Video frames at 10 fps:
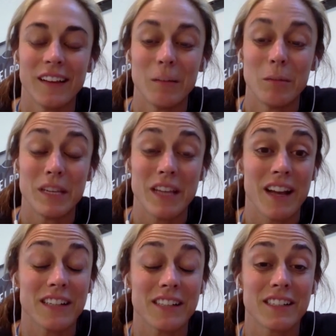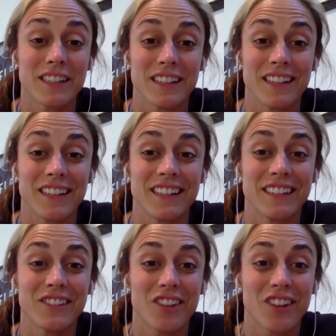but yeah, it's
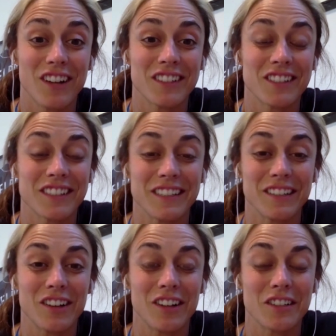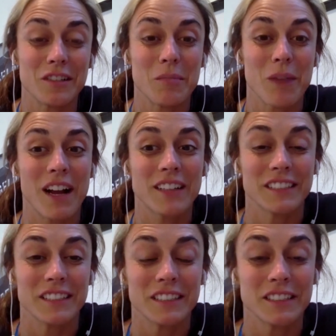a constant
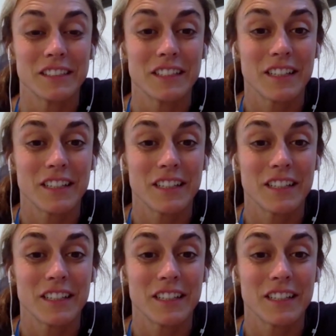practice. Yeah.